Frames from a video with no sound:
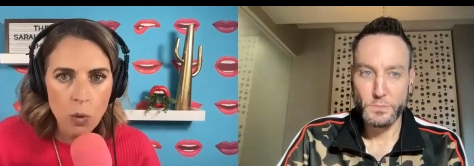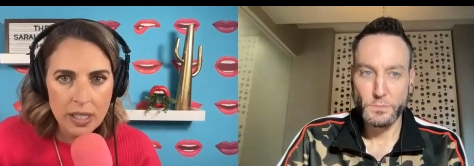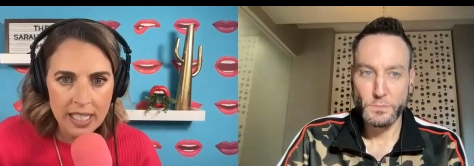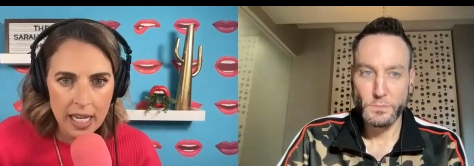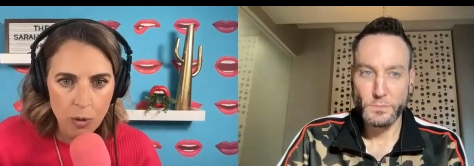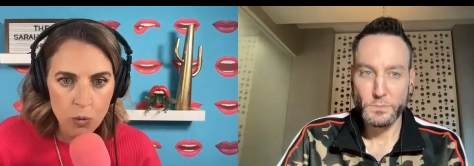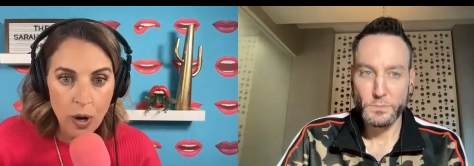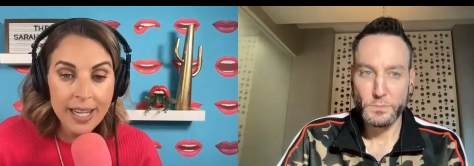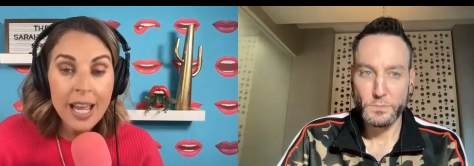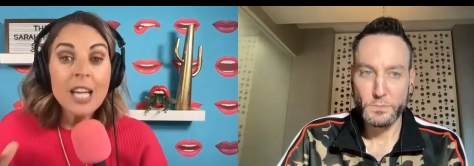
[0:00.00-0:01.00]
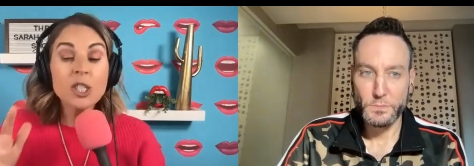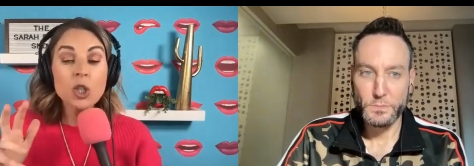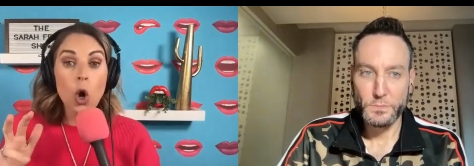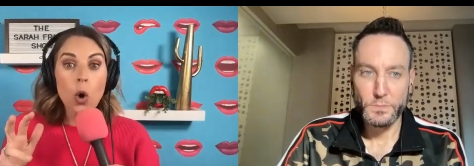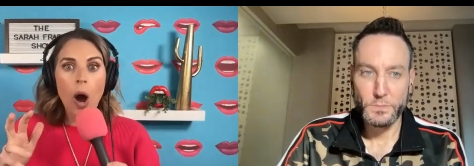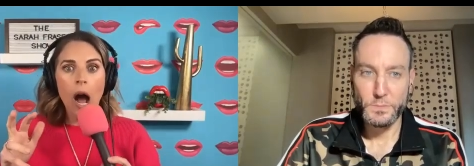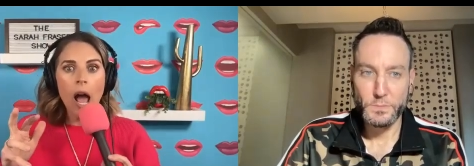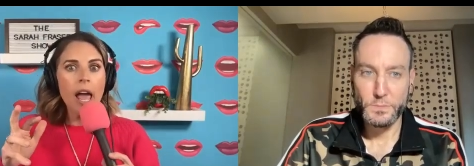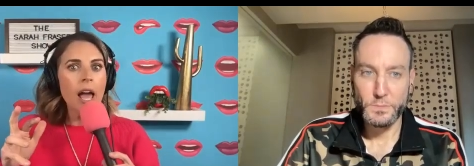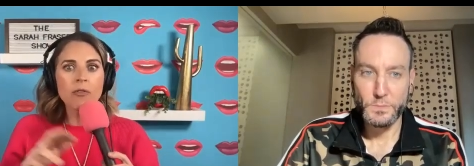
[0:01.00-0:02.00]
Speaker 1: one table, right? So
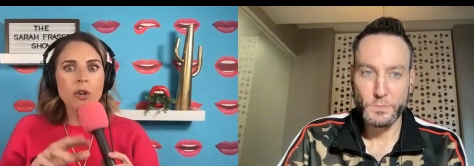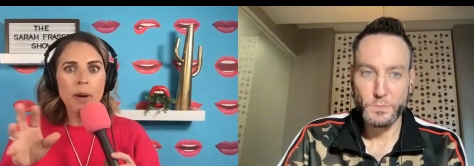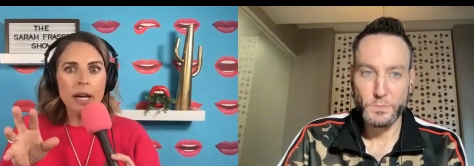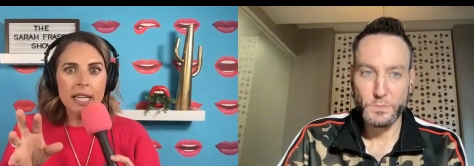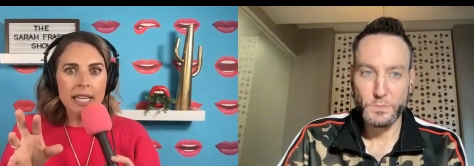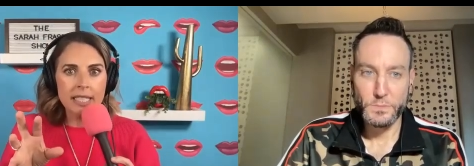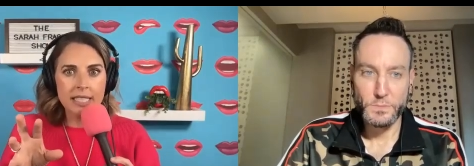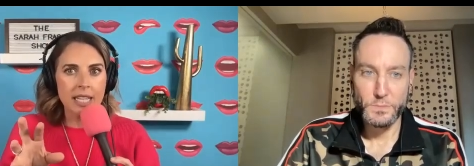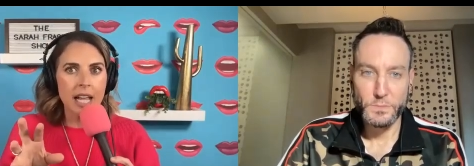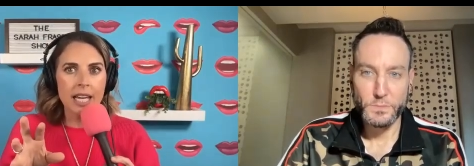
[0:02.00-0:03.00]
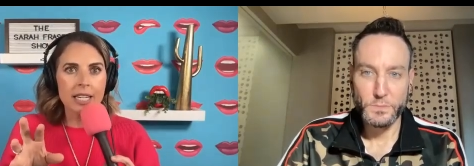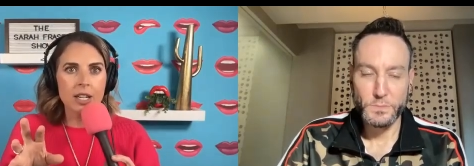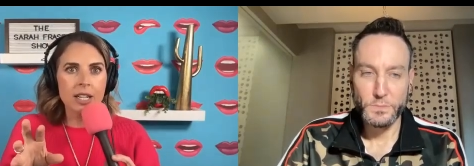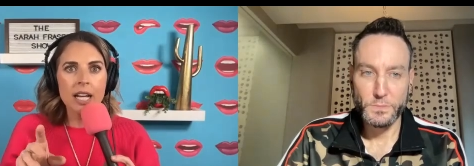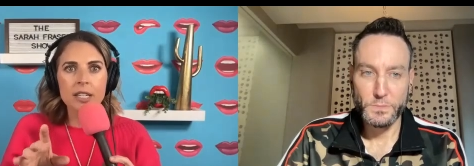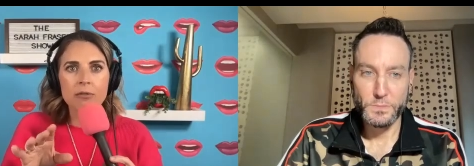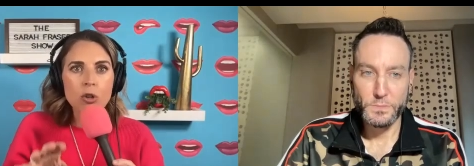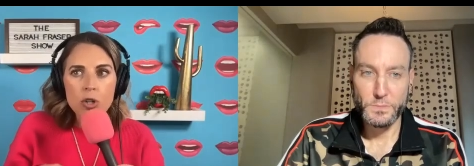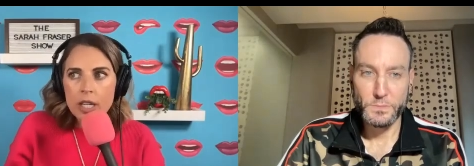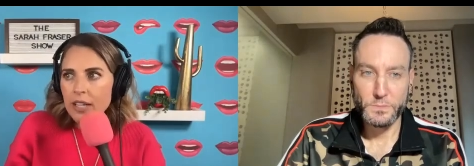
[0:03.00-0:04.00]
everybody is like kind of
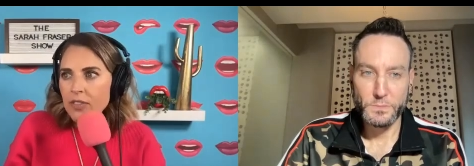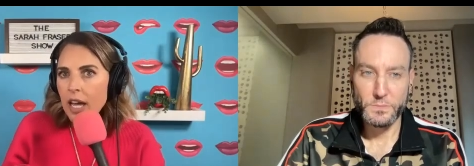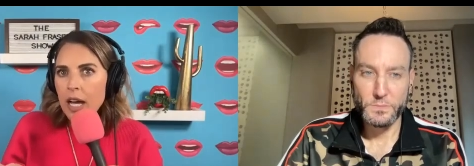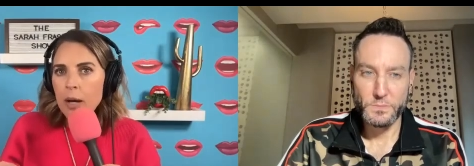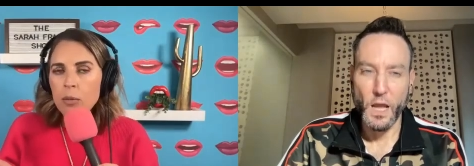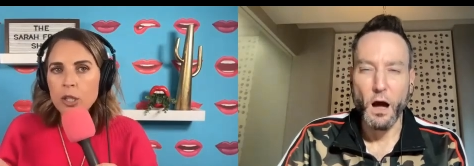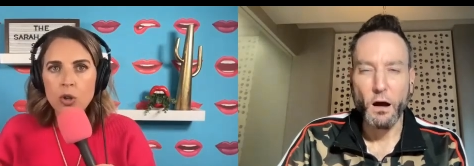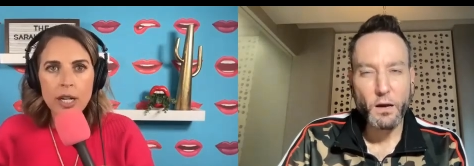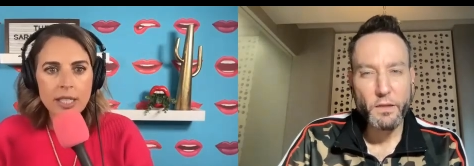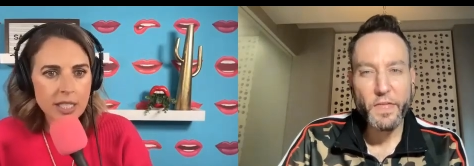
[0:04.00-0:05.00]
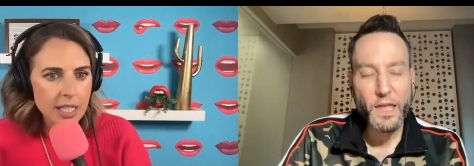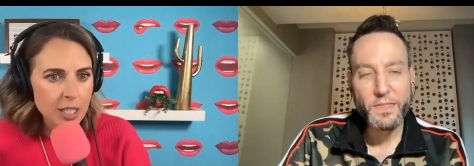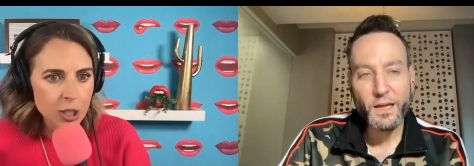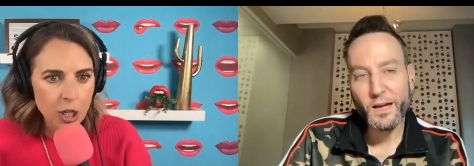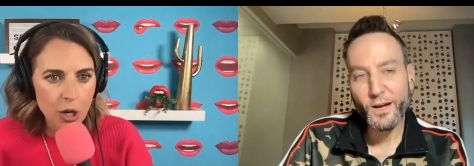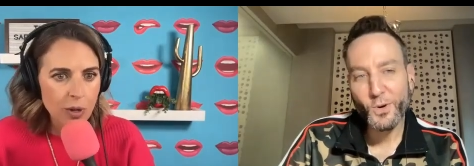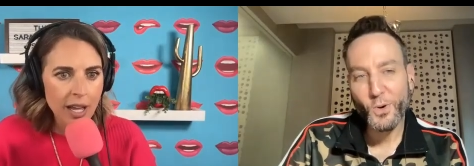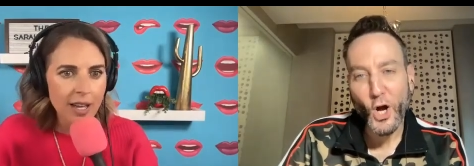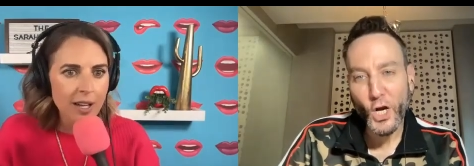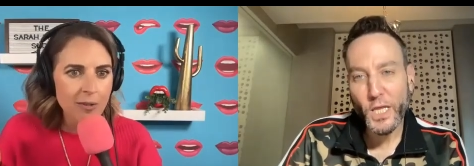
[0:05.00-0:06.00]
looking at them. Are to, they though?
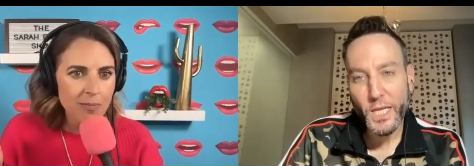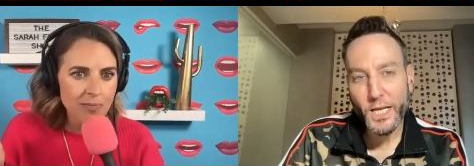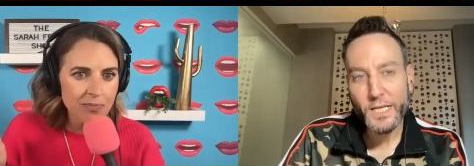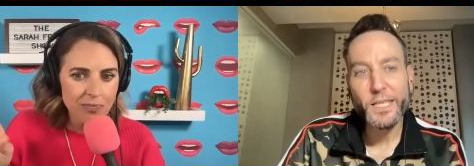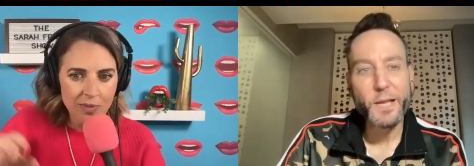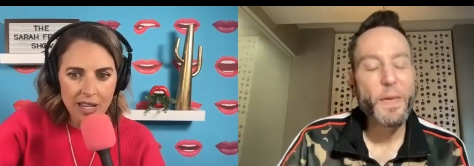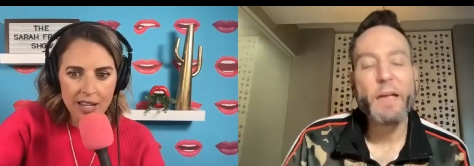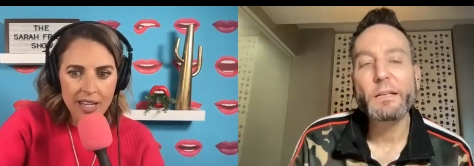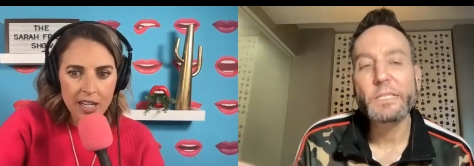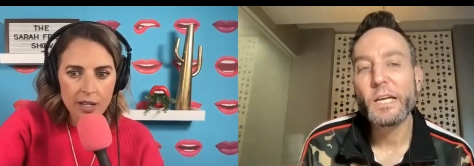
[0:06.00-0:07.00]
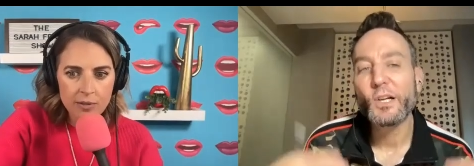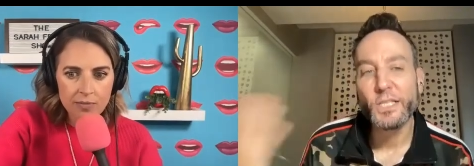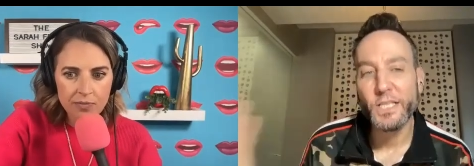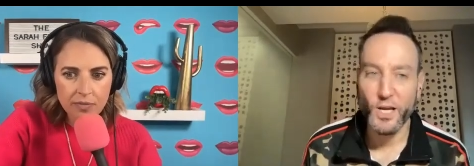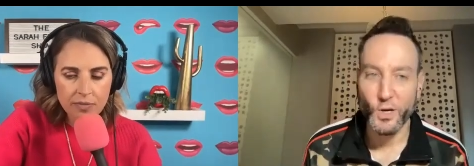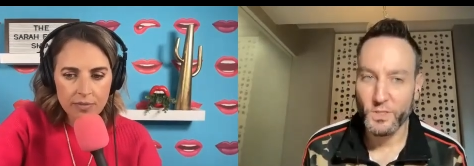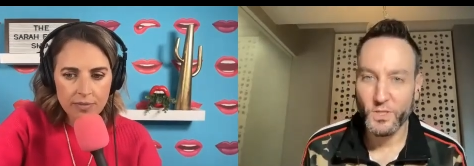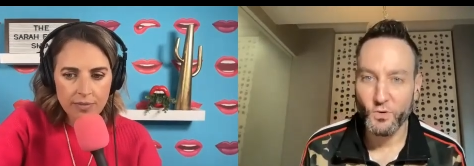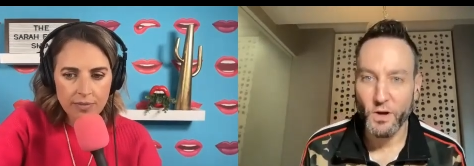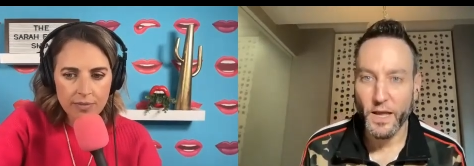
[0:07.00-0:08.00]
know,
Speaker 2: Are they? Because like Paris Hilton
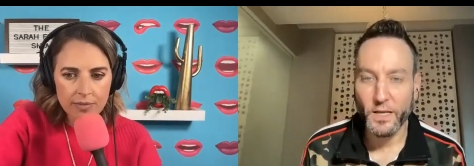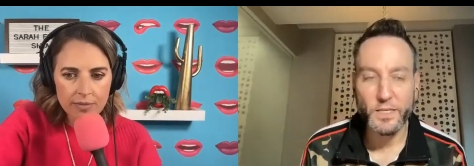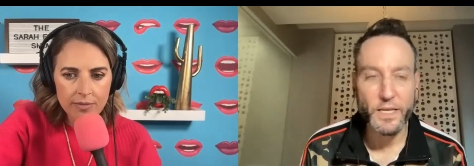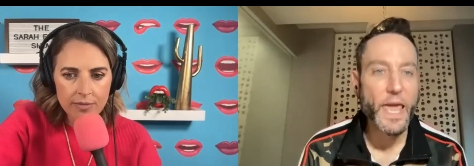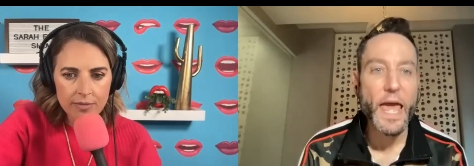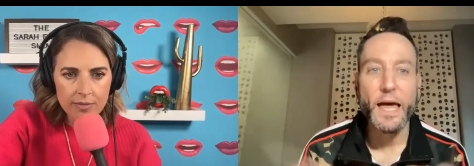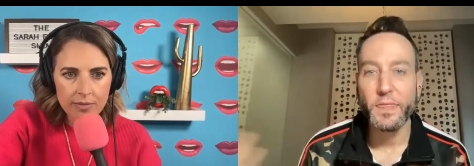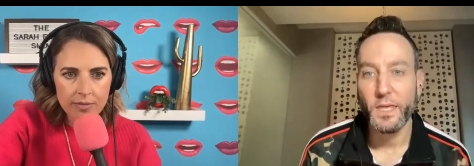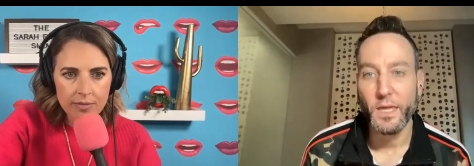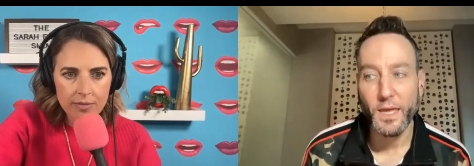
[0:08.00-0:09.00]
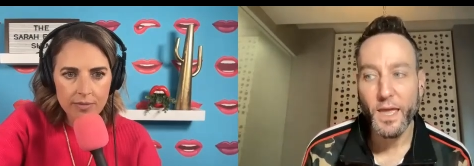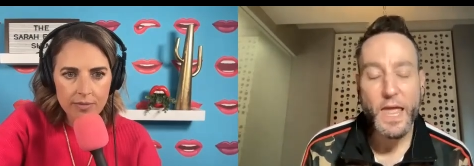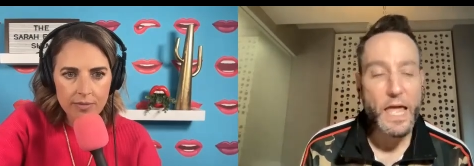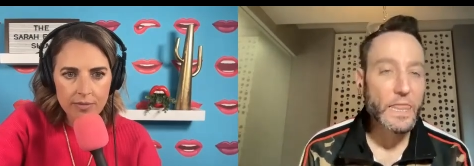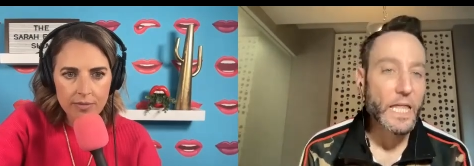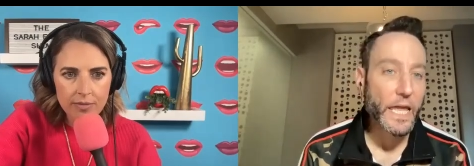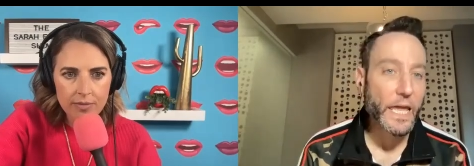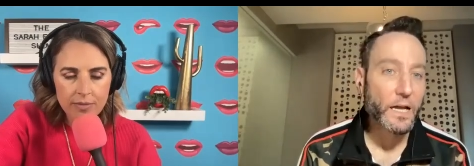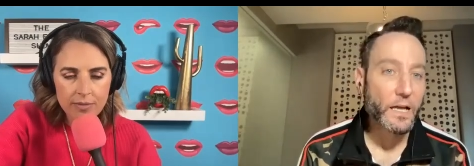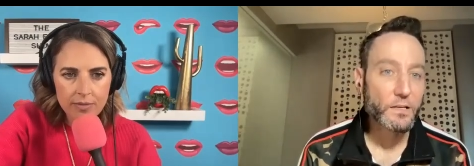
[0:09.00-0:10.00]
goes to Craig's, like Kathy,
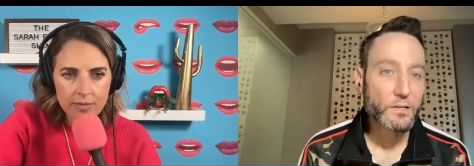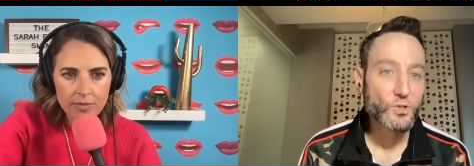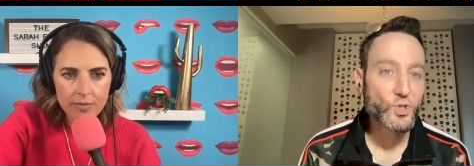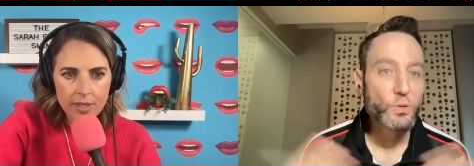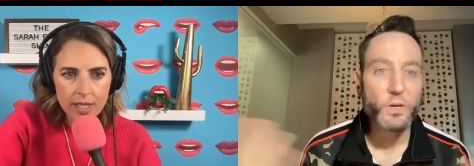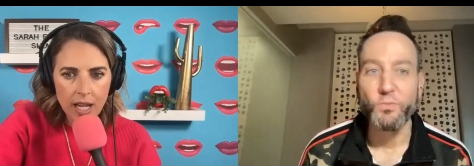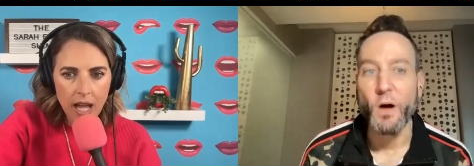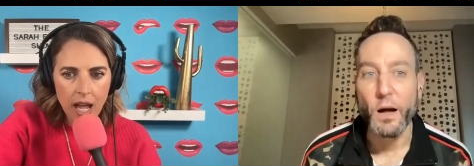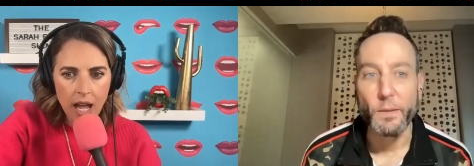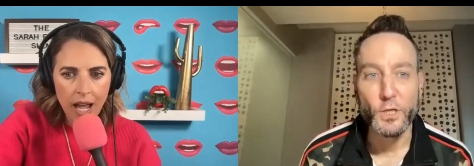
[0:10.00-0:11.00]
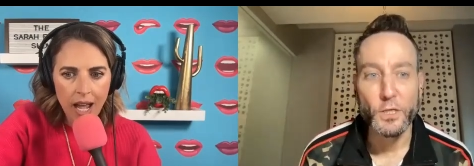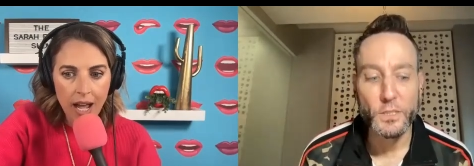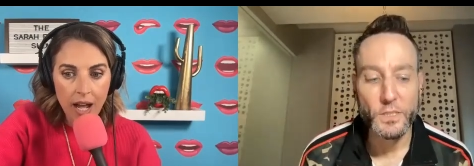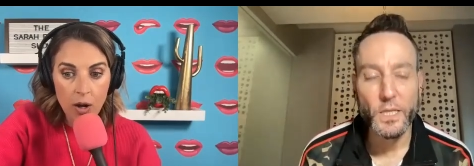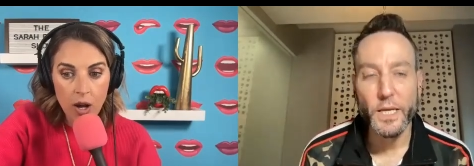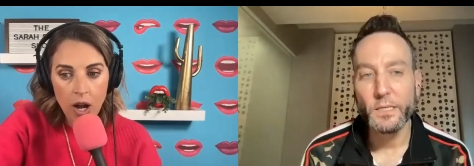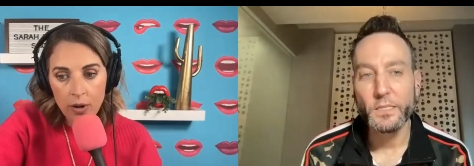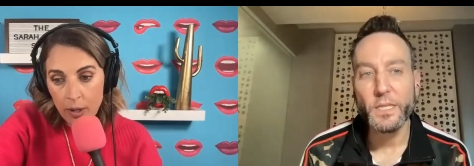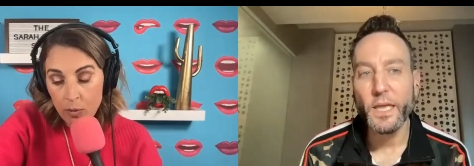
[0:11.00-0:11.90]
like Julia Roberts. Like, right,